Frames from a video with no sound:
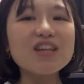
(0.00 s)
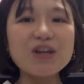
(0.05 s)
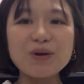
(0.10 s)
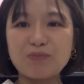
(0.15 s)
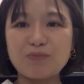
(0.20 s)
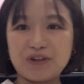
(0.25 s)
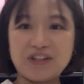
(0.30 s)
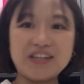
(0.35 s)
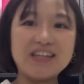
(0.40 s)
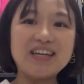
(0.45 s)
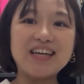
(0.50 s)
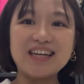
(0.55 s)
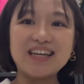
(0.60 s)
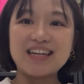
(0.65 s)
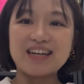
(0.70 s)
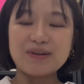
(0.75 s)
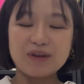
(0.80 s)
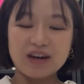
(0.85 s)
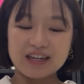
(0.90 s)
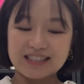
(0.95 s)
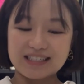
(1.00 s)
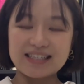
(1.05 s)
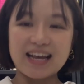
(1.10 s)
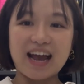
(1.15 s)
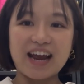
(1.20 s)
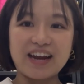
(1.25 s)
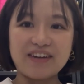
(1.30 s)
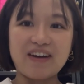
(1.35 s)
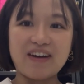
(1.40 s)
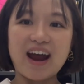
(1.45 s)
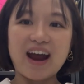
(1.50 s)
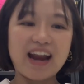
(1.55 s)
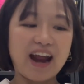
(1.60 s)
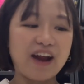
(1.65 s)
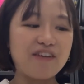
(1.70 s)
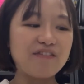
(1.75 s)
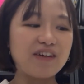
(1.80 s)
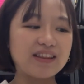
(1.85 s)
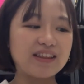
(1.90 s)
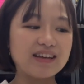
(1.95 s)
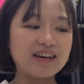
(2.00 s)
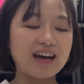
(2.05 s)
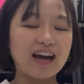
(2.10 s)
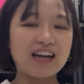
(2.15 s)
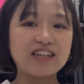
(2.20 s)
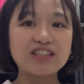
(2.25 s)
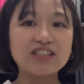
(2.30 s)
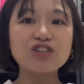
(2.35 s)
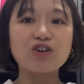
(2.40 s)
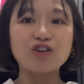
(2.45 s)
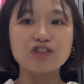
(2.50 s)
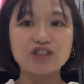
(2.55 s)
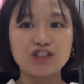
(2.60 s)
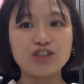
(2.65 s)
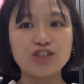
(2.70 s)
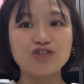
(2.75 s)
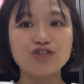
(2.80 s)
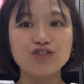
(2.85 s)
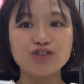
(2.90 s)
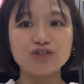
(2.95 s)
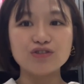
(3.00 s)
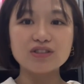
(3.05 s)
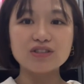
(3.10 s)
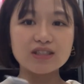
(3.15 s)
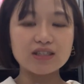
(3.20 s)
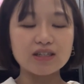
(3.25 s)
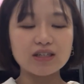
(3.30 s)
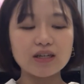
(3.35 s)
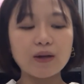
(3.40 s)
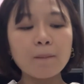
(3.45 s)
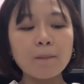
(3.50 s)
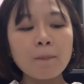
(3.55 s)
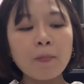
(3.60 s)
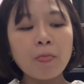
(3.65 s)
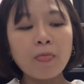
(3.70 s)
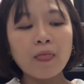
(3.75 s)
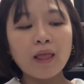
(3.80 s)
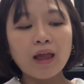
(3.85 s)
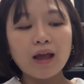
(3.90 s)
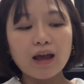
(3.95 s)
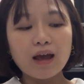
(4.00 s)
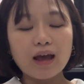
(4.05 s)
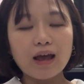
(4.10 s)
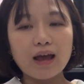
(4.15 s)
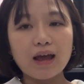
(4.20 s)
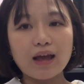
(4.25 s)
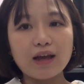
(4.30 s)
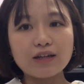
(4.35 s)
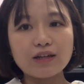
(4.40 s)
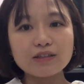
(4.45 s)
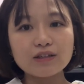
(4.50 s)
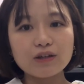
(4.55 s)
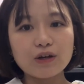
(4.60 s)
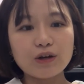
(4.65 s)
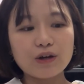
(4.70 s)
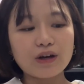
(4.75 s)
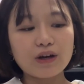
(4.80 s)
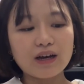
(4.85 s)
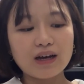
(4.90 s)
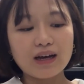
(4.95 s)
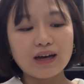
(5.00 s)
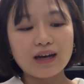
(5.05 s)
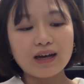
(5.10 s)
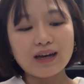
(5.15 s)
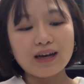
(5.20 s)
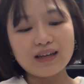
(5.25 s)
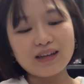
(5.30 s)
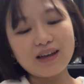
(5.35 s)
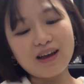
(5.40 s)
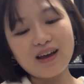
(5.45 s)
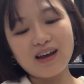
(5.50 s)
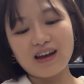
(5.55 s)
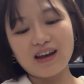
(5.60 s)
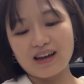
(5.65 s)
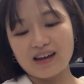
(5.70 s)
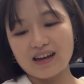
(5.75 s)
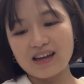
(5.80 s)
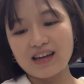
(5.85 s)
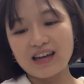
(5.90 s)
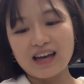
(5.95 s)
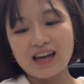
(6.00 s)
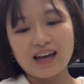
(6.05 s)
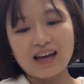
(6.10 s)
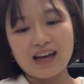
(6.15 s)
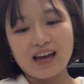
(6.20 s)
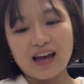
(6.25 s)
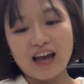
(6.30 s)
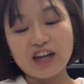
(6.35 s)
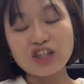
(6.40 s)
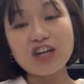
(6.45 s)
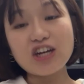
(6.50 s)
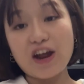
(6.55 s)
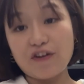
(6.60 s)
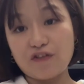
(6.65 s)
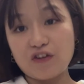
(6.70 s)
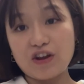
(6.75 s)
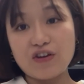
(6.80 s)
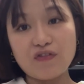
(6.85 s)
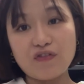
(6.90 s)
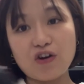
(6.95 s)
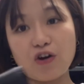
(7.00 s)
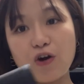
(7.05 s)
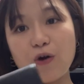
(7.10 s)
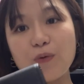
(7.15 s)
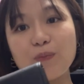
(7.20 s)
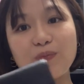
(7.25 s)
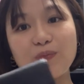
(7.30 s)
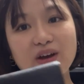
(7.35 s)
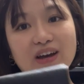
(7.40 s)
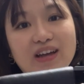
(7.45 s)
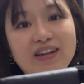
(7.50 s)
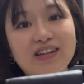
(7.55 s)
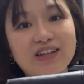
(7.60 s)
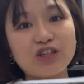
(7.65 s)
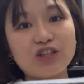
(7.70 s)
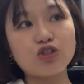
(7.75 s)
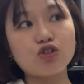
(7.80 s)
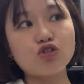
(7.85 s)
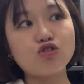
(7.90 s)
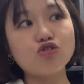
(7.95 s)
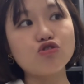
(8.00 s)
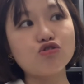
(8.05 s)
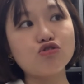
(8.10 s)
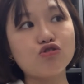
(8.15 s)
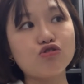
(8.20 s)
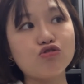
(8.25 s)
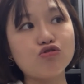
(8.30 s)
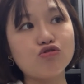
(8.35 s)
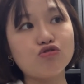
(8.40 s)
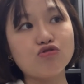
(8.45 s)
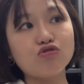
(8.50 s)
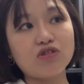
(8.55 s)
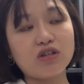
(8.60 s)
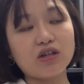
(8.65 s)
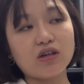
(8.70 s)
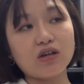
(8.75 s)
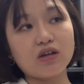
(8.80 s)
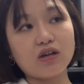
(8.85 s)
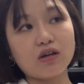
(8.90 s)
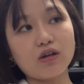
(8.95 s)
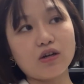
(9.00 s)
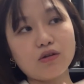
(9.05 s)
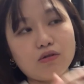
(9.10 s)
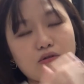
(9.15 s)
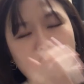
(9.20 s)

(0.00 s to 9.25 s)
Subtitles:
putting it aside, right? I just continue using it. And yeah, actually I've even compared this to the, you